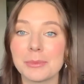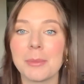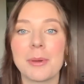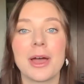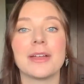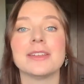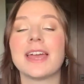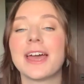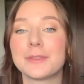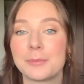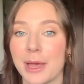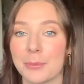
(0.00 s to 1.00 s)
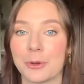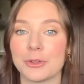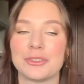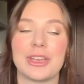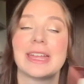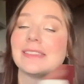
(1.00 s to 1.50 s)
to my podcast, Popcorn
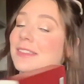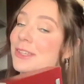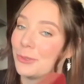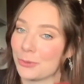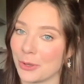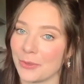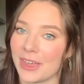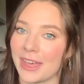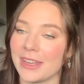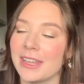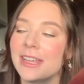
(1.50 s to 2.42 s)
Chats, you know that.